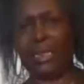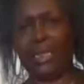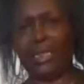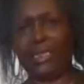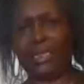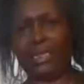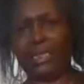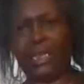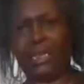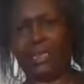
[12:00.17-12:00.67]

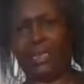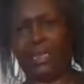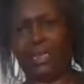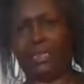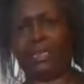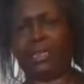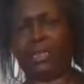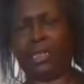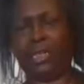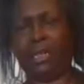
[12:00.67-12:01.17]
easy as
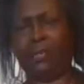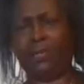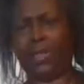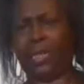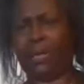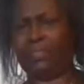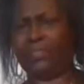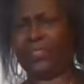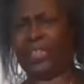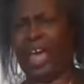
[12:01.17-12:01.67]

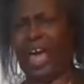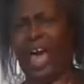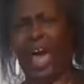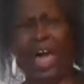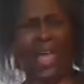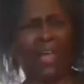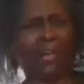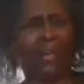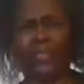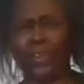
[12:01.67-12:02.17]
giving up the
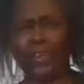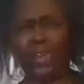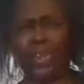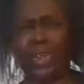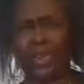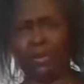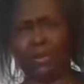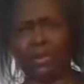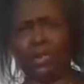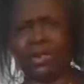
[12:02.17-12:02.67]
eye or the
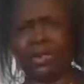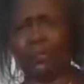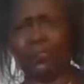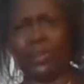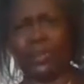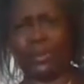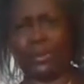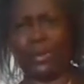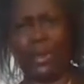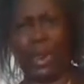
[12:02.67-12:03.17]
needle or
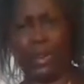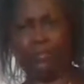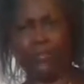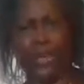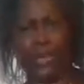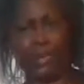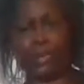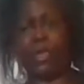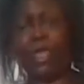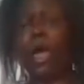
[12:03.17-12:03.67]
something like that
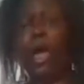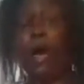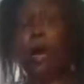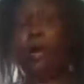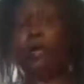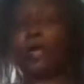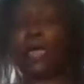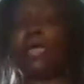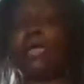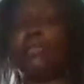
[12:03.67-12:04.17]
effect.
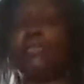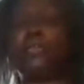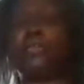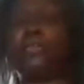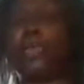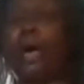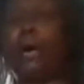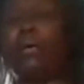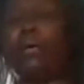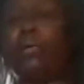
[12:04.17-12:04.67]
Okay,
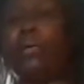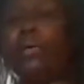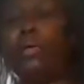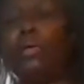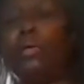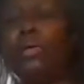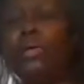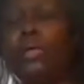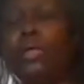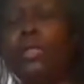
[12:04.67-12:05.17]
so
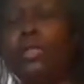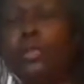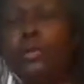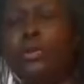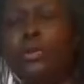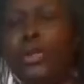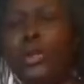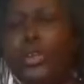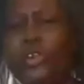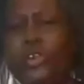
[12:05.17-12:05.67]
you
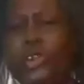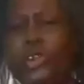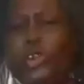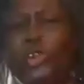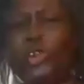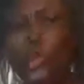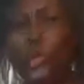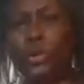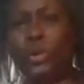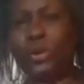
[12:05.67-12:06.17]
can do
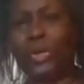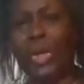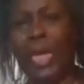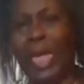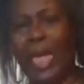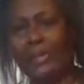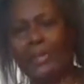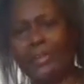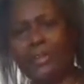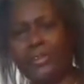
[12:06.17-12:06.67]

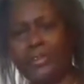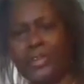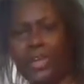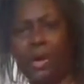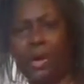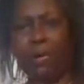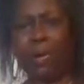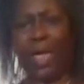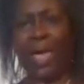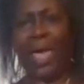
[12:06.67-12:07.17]

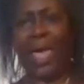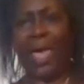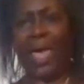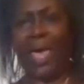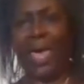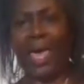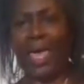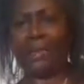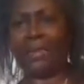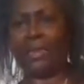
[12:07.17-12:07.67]

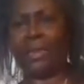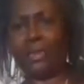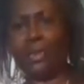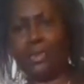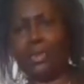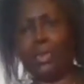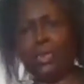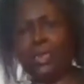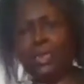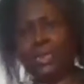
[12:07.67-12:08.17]
it.
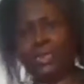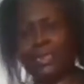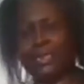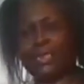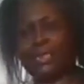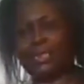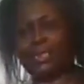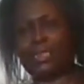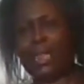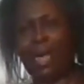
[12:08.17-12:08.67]

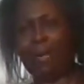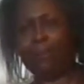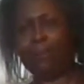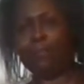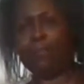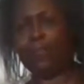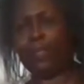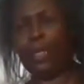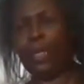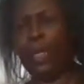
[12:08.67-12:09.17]
Step.
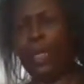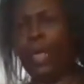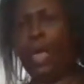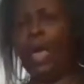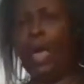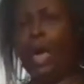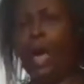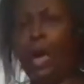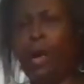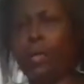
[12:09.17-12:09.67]

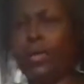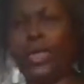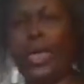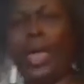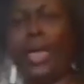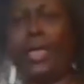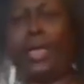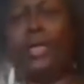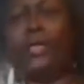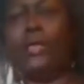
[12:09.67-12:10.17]

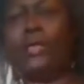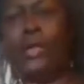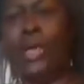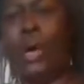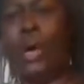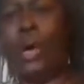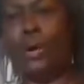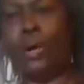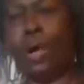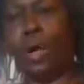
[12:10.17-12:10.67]
Okay,
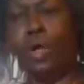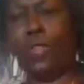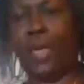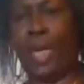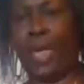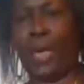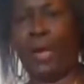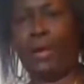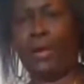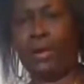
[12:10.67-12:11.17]
so go
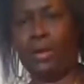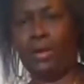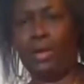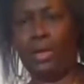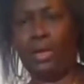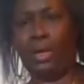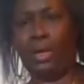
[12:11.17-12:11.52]
there